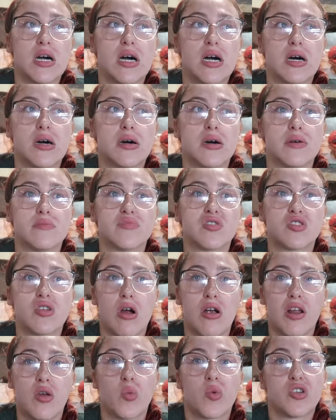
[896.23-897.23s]
um,
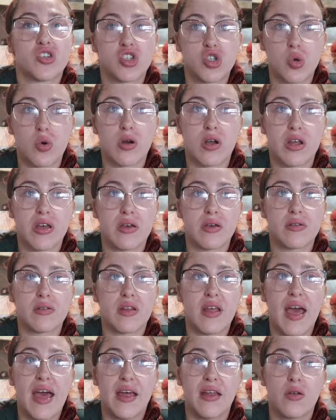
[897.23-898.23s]
starting with Jordan
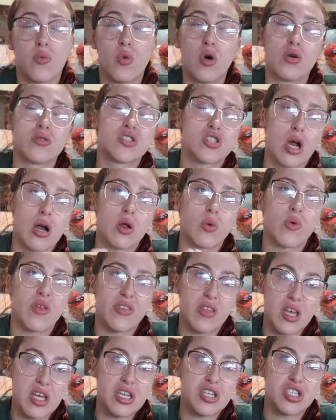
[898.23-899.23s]
and well, starting with
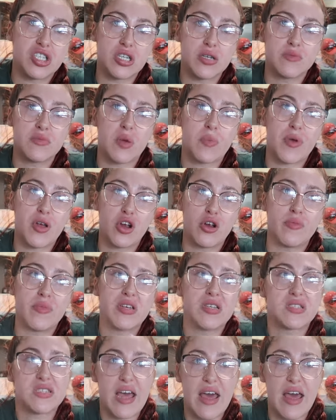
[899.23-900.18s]
Egypt, the pyramids,